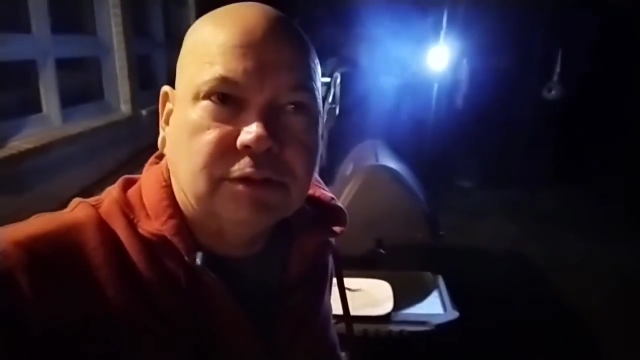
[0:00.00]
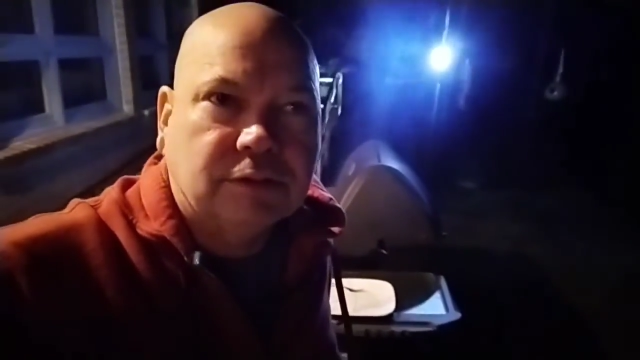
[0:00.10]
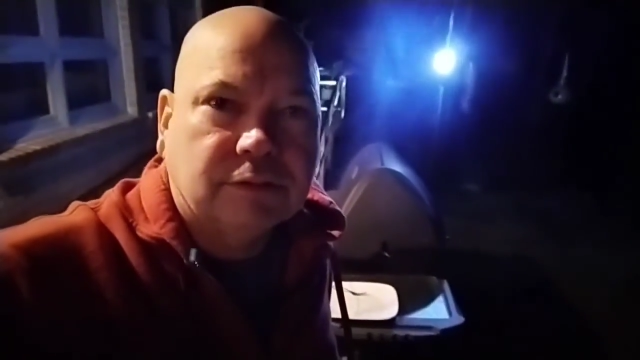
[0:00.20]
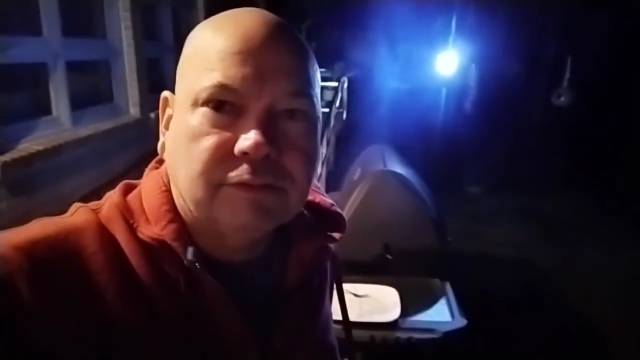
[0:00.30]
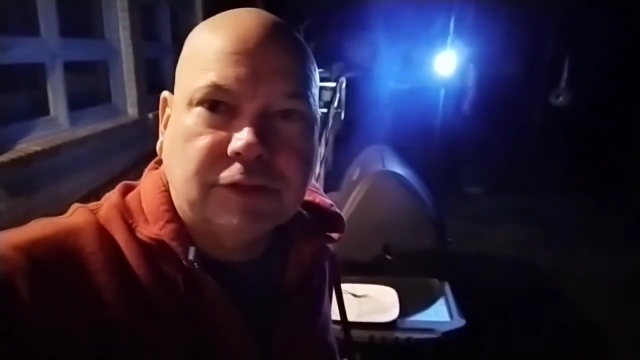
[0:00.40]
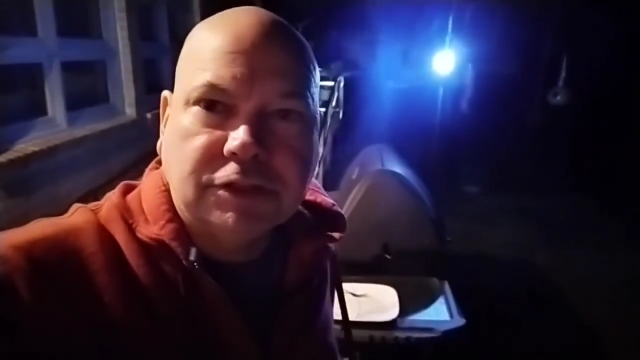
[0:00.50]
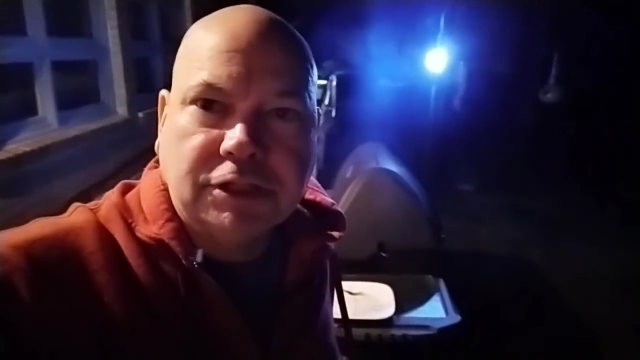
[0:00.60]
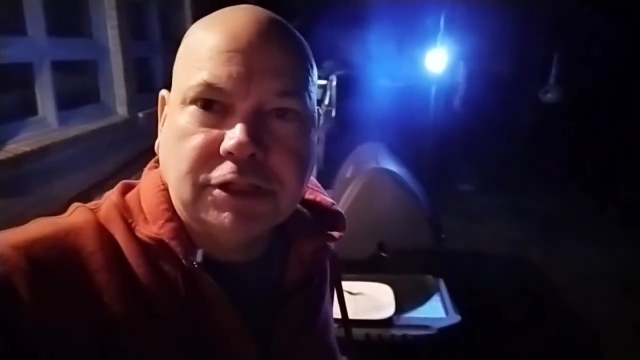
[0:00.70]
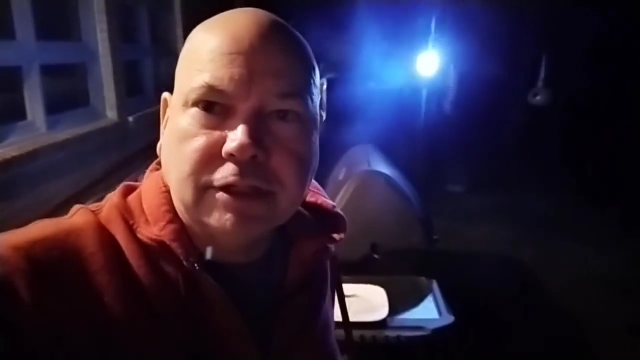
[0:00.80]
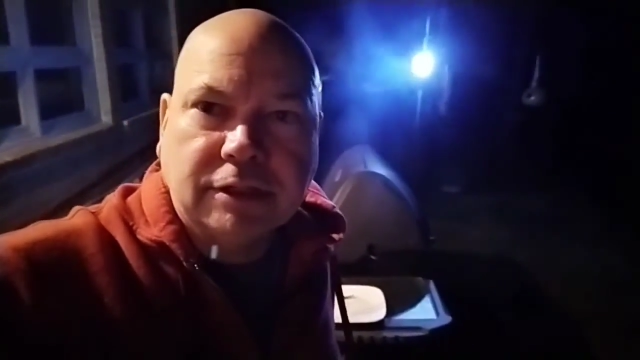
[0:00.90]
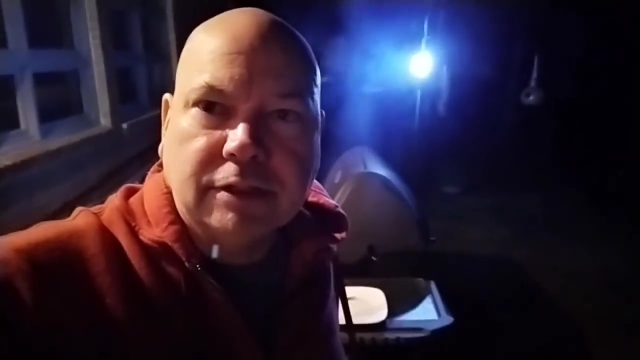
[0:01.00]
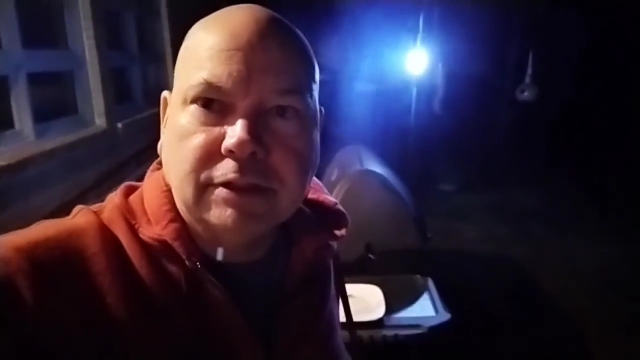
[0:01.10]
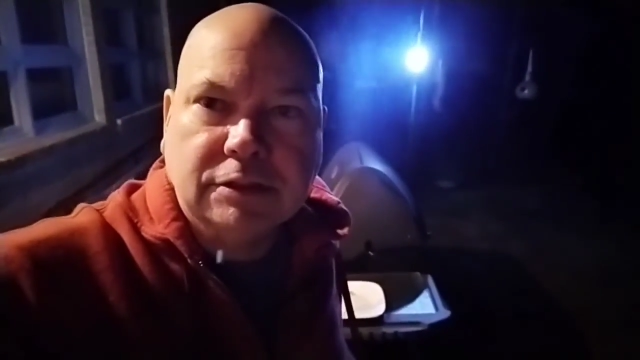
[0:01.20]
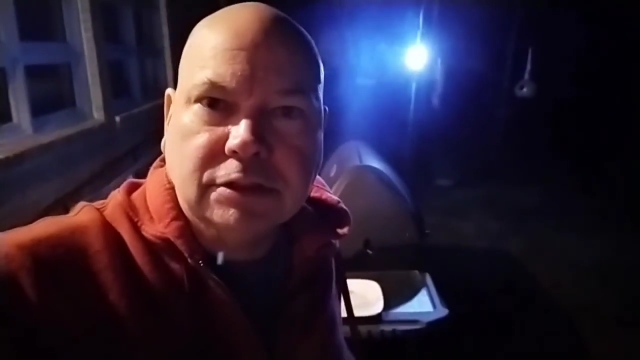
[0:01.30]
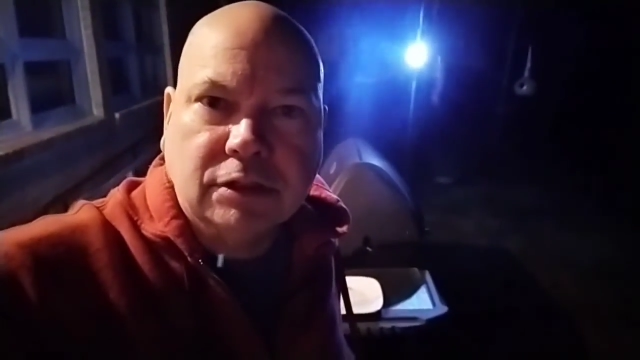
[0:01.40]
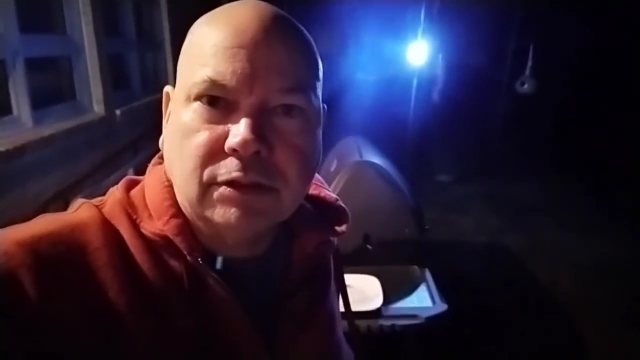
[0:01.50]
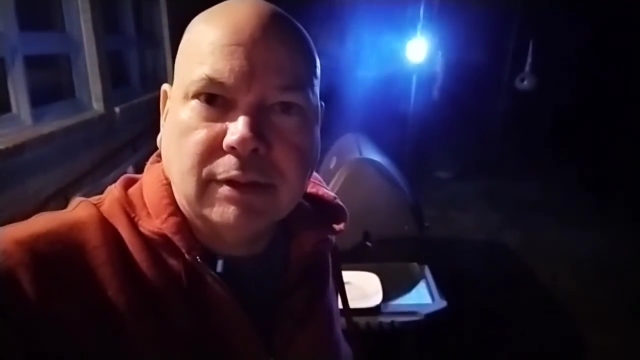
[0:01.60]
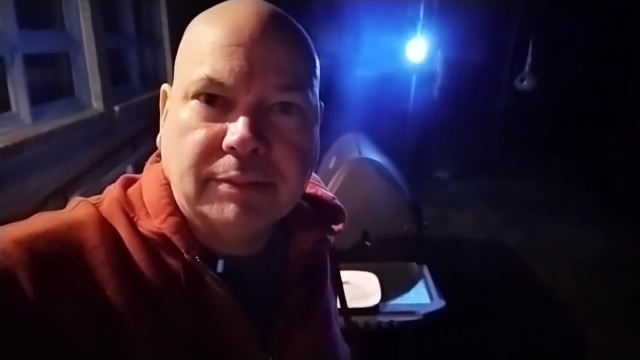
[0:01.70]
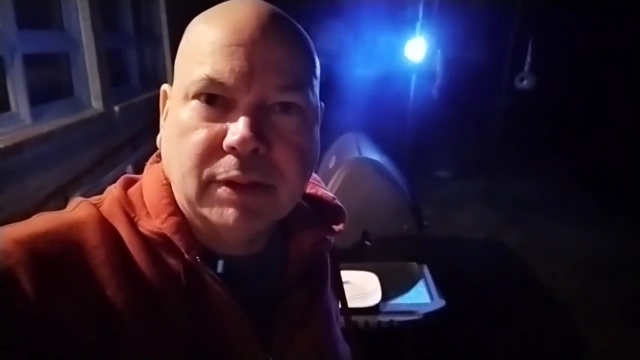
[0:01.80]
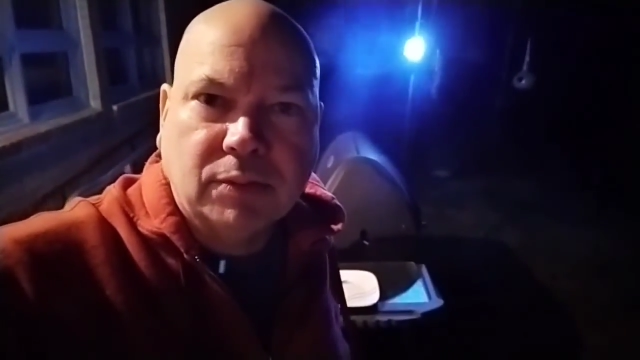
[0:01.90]
of this year and so
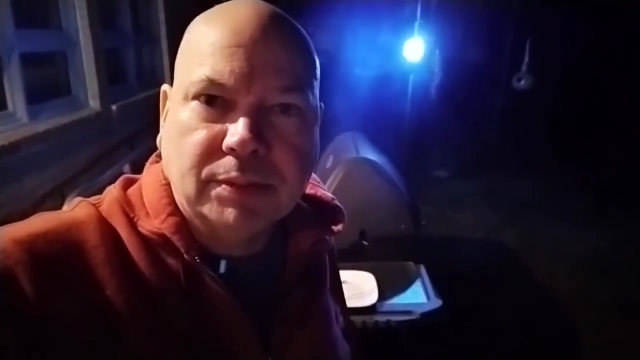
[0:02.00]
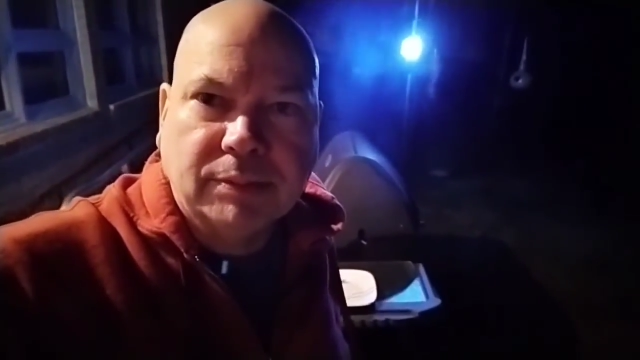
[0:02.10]
I'm helping my